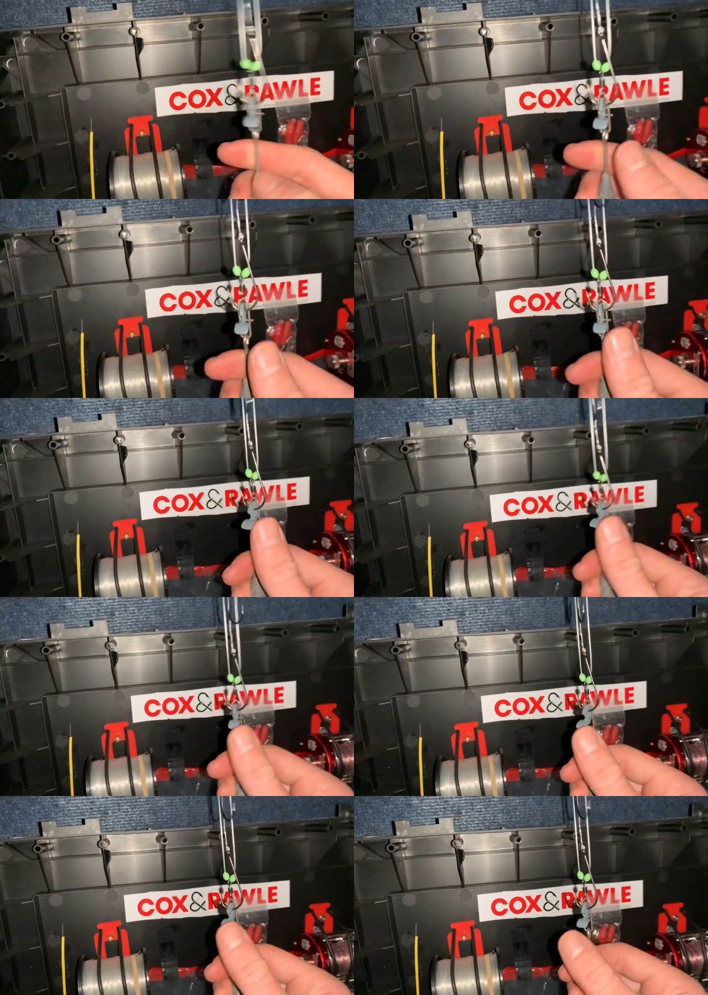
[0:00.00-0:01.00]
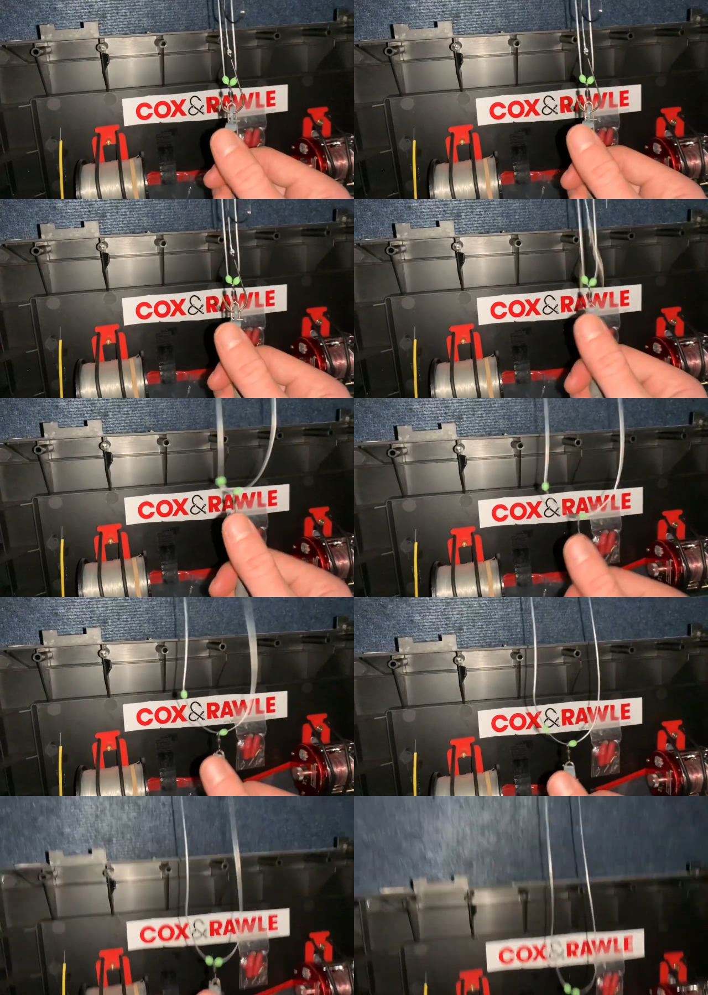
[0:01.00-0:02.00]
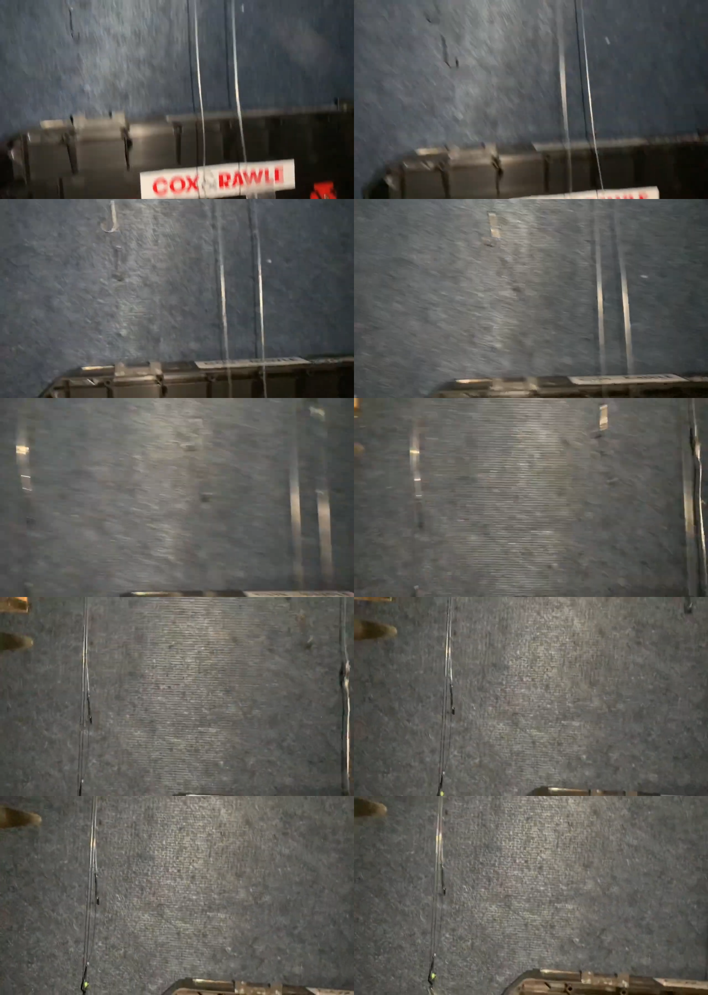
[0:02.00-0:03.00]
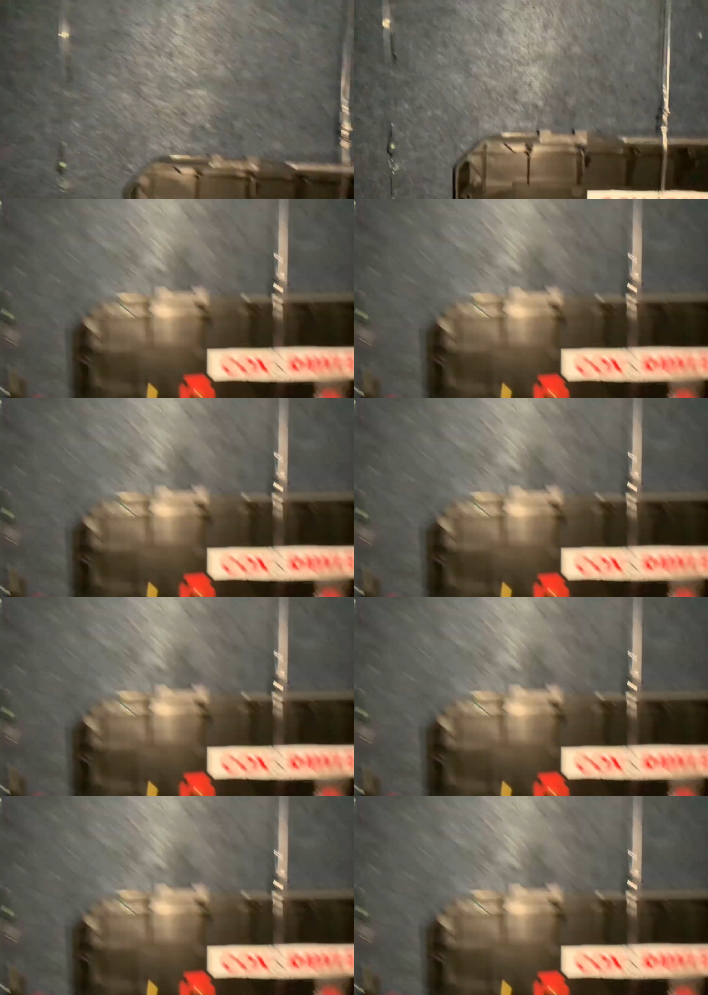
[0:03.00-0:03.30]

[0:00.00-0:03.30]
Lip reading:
[unreadable: no face in view]